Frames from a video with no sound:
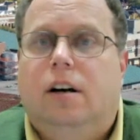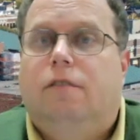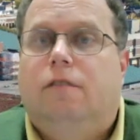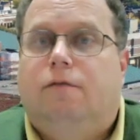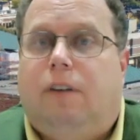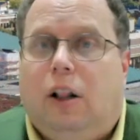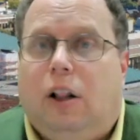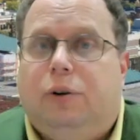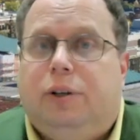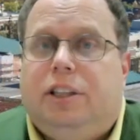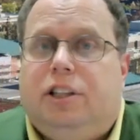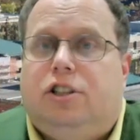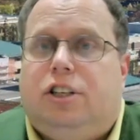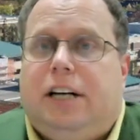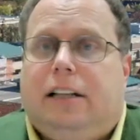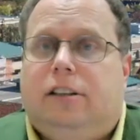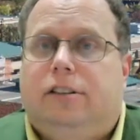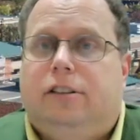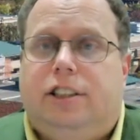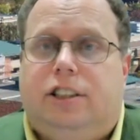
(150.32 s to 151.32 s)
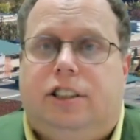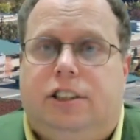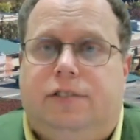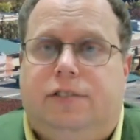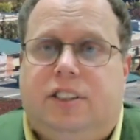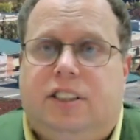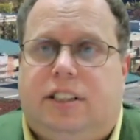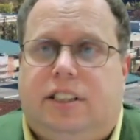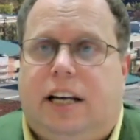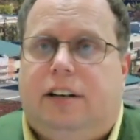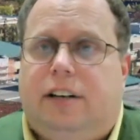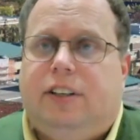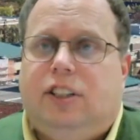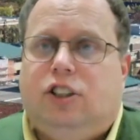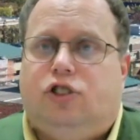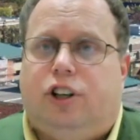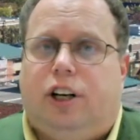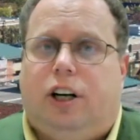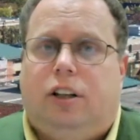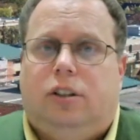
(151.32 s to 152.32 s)
Following the declaration of the State of
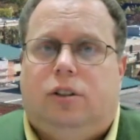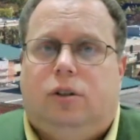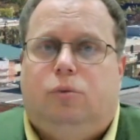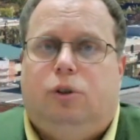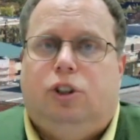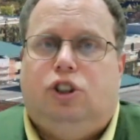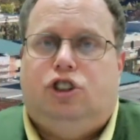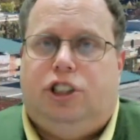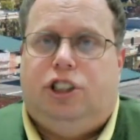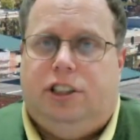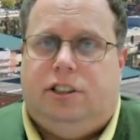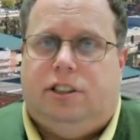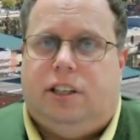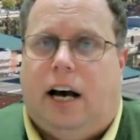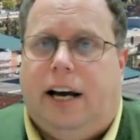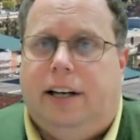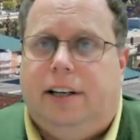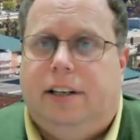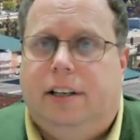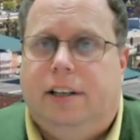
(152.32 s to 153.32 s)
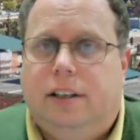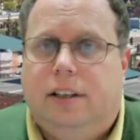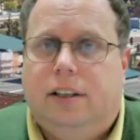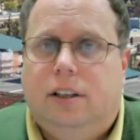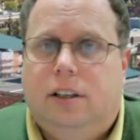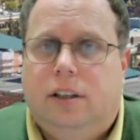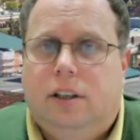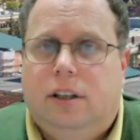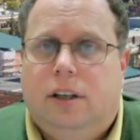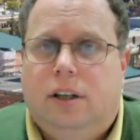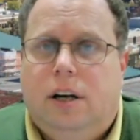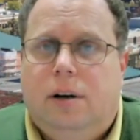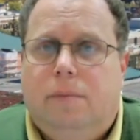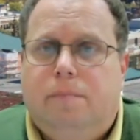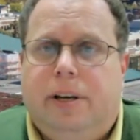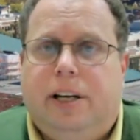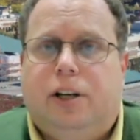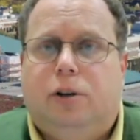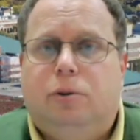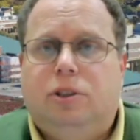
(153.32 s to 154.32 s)
Israel, which she signed,
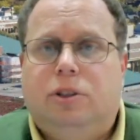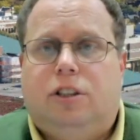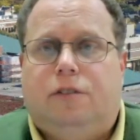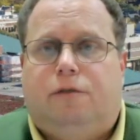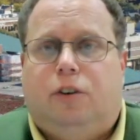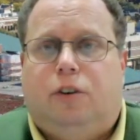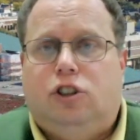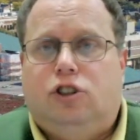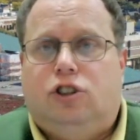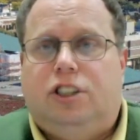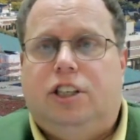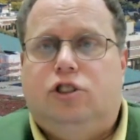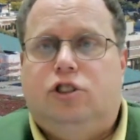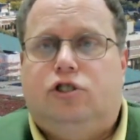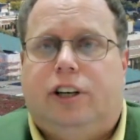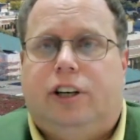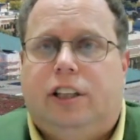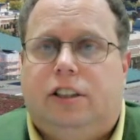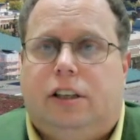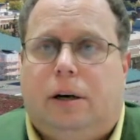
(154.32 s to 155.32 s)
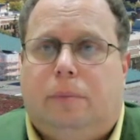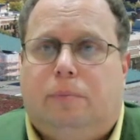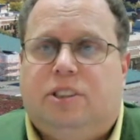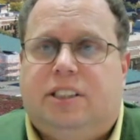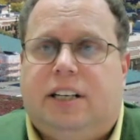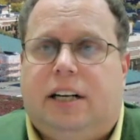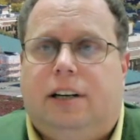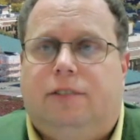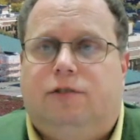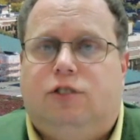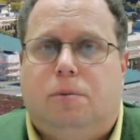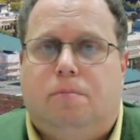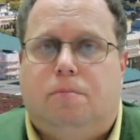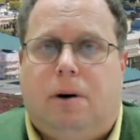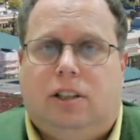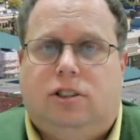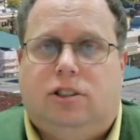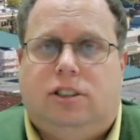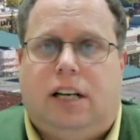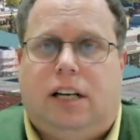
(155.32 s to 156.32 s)
Meir was the first Israeli representative to
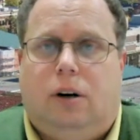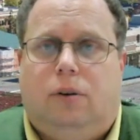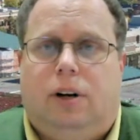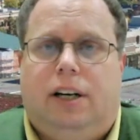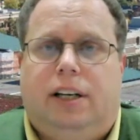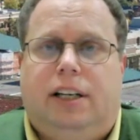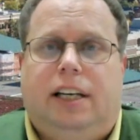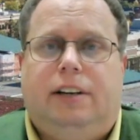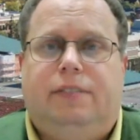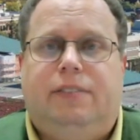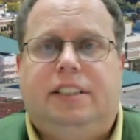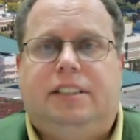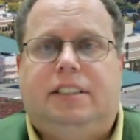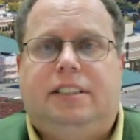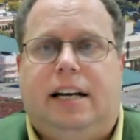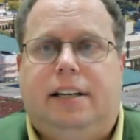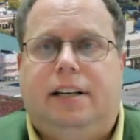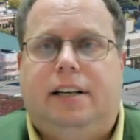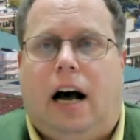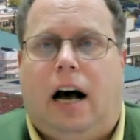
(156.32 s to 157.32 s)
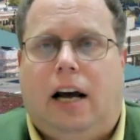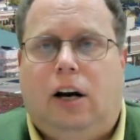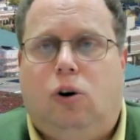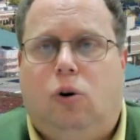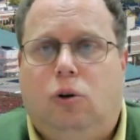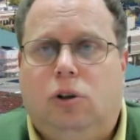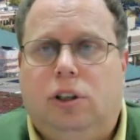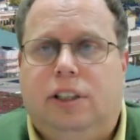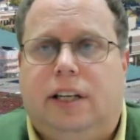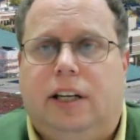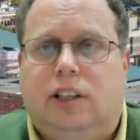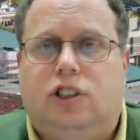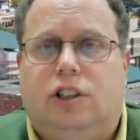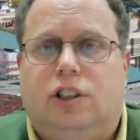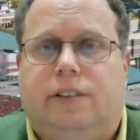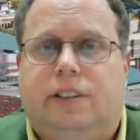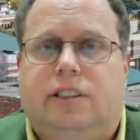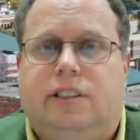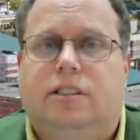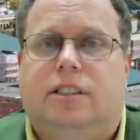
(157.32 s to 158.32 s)
Moscow and even attended High Holy Day
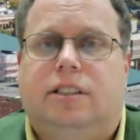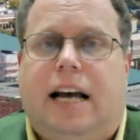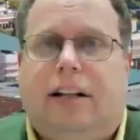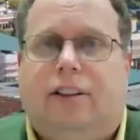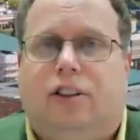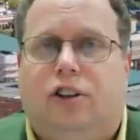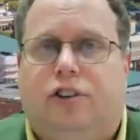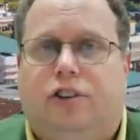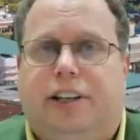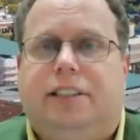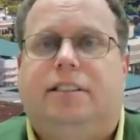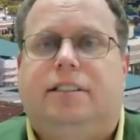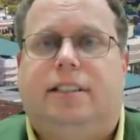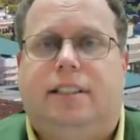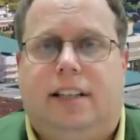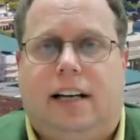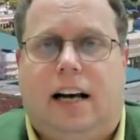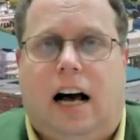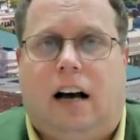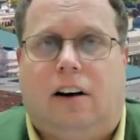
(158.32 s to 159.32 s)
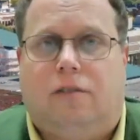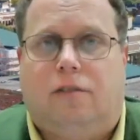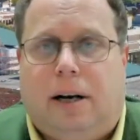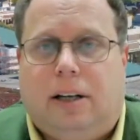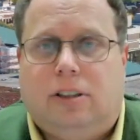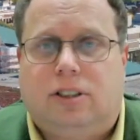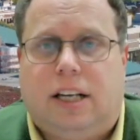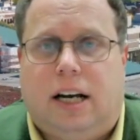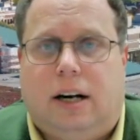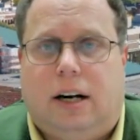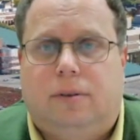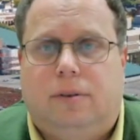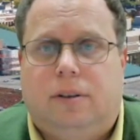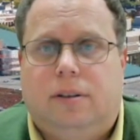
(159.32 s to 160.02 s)
services at the Great Synagogue of Moscow.